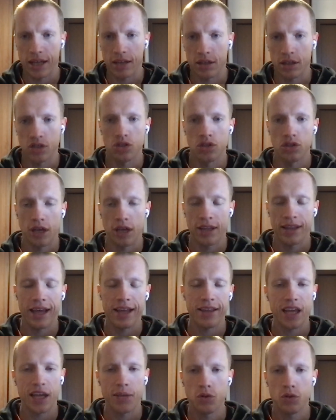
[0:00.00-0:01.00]
Because at that
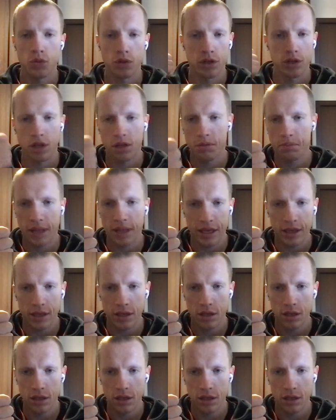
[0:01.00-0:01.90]
time you were not playing,